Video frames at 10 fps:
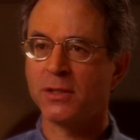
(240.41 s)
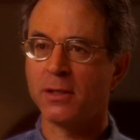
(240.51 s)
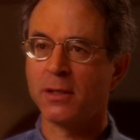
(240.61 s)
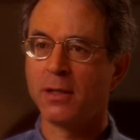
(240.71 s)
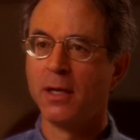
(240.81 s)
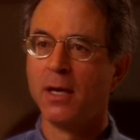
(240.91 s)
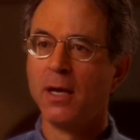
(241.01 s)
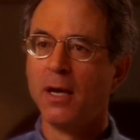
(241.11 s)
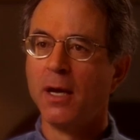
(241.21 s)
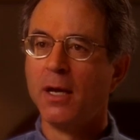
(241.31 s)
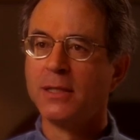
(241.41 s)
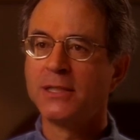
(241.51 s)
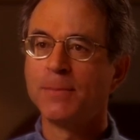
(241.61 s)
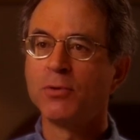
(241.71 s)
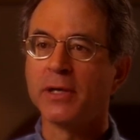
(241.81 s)
a
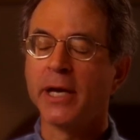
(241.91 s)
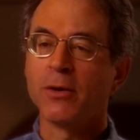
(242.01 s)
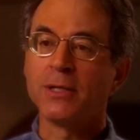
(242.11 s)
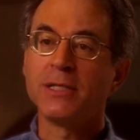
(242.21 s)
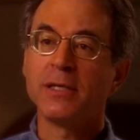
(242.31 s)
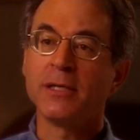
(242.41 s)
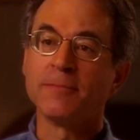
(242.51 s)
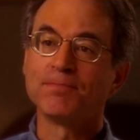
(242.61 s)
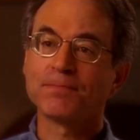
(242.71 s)
simple guarantee